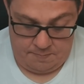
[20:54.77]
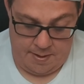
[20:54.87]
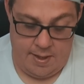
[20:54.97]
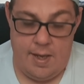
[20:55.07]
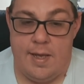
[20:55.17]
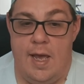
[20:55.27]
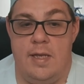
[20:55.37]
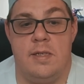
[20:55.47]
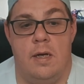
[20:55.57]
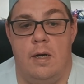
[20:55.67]
be a
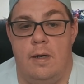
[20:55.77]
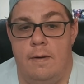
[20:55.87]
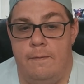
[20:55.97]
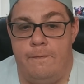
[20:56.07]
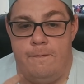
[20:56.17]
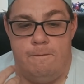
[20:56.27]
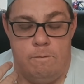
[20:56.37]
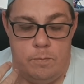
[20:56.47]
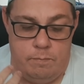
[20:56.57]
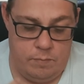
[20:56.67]
case of
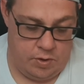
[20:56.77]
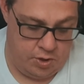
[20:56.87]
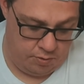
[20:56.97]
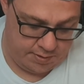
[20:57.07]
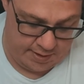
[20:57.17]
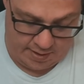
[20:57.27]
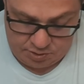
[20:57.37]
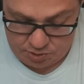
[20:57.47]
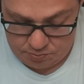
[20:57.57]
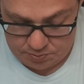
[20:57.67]
QC
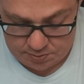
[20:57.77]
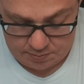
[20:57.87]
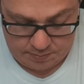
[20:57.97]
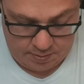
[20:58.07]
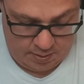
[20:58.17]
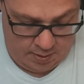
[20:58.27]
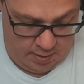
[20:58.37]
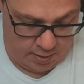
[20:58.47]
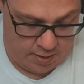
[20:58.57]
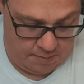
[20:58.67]
issues.
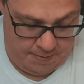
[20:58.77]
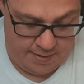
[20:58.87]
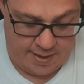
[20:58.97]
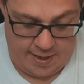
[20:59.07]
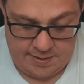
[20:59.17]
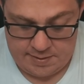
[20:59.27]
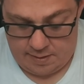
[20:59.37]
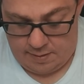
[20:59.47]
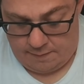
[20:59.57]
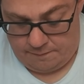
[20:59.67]
Could be a case
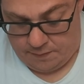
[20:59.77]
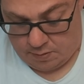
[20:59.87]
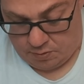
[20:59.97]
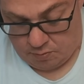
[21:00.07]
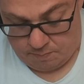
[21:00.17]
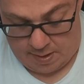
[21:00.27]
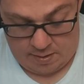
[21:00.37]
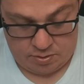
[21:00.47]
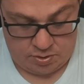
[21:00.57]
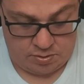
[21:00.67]
of, you know, your
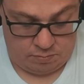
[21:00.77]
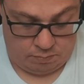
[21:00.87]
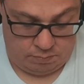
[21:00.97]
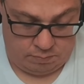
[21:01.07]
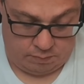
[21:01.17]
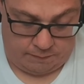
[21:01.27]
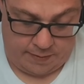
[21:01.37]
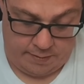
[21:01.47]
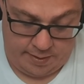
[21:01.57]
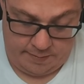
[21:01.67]
miles will
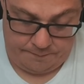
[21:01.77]
vary.